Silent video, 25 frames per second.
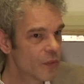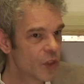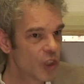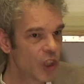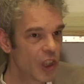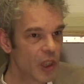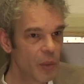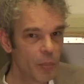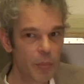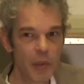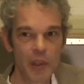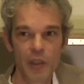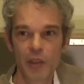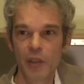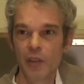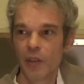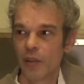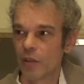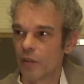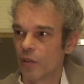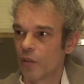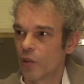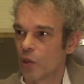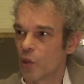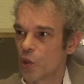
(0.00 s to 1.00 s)
Keeping
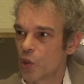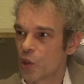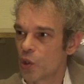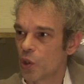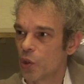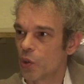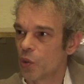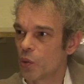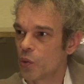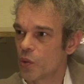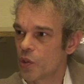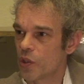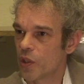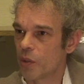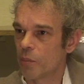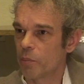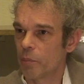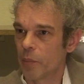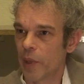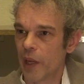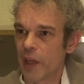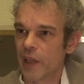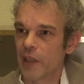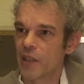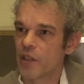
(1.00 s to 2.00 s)
also some
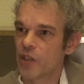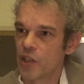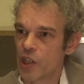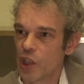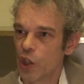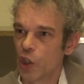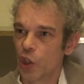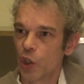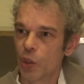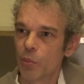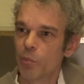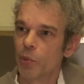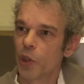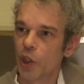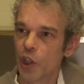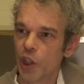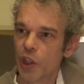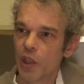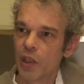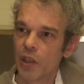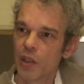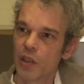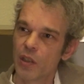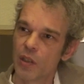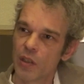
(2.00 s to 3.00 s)
balance in your
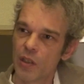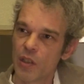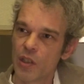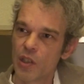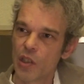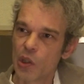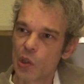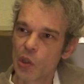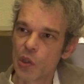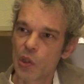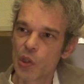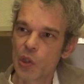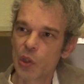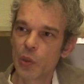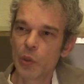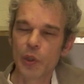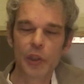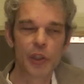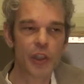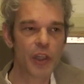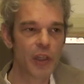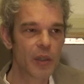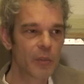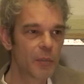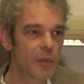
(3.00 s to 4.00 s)
body is also a
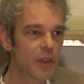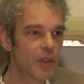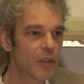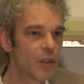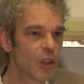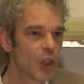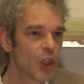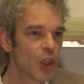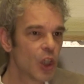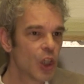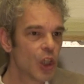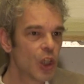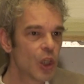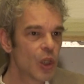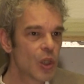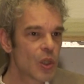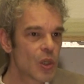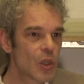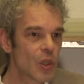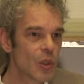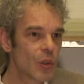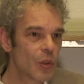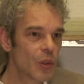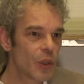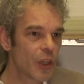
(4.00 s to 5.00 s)
dharma.
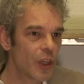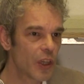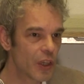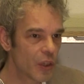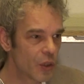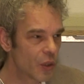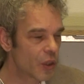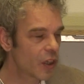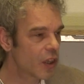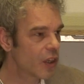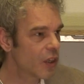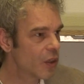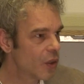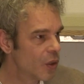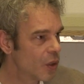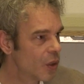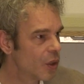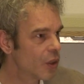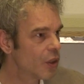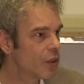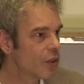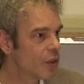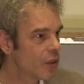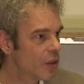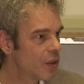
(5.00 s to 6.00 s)
So there you can
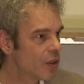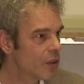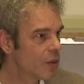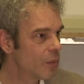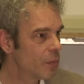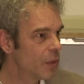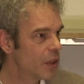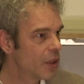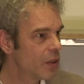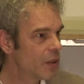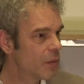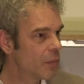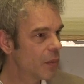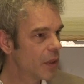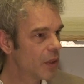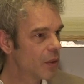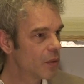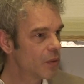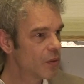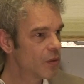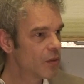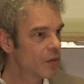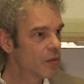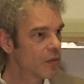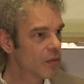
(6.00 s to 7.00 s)
learn a little bit
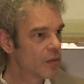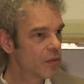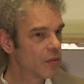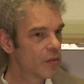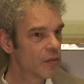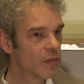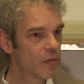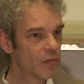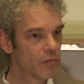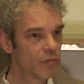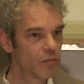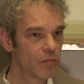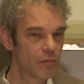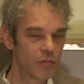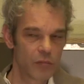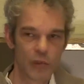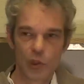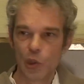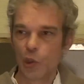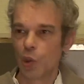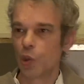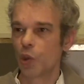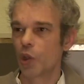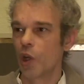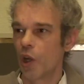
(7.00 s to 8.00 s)
about
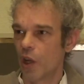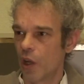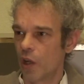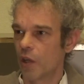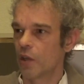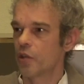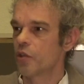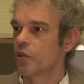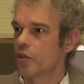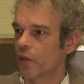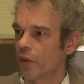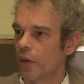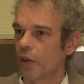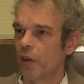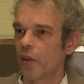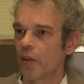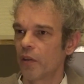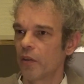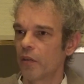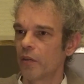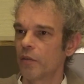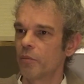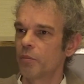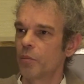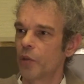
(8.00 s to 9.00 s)
yoga,
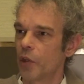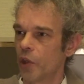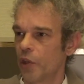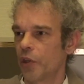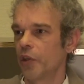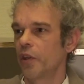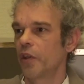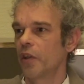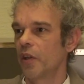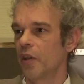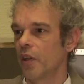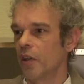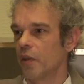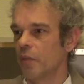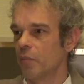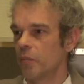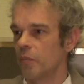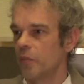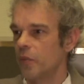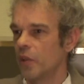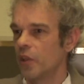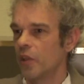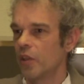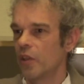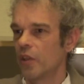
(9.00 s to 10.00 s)
asana, pranayama,
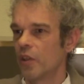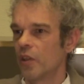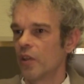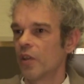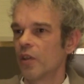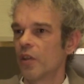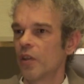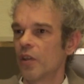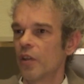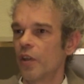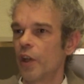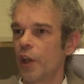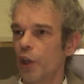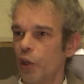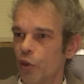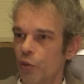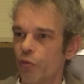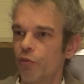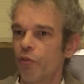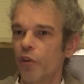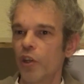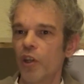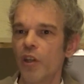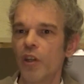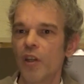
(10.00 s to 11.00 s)

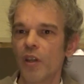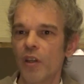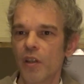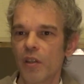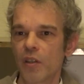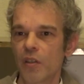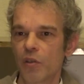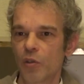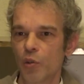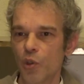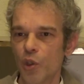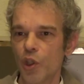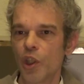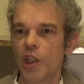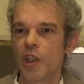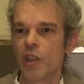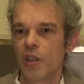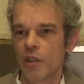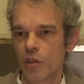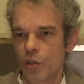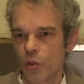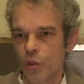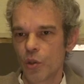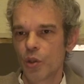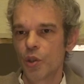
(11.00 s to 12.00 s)
ayurveda,
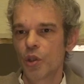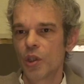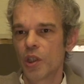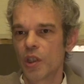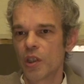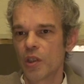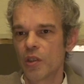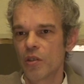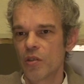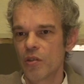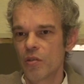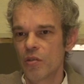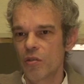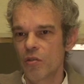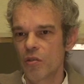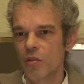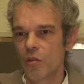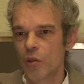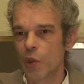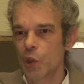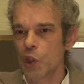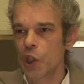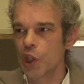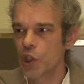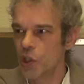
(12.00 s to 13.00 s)
gunas, doshas,
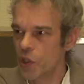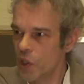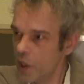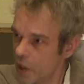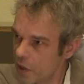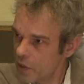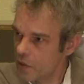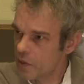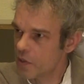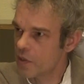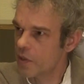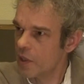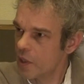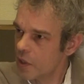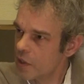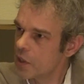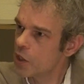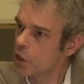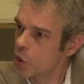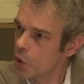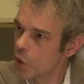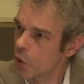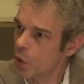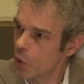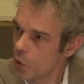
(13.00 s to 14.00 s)
all these things. That
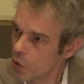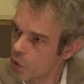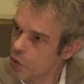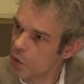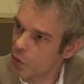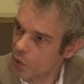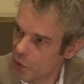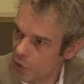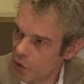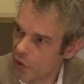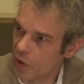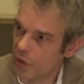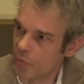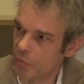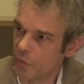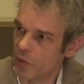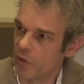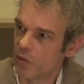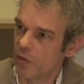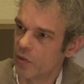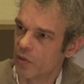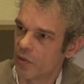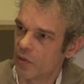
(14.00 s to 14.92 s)
is also dharma.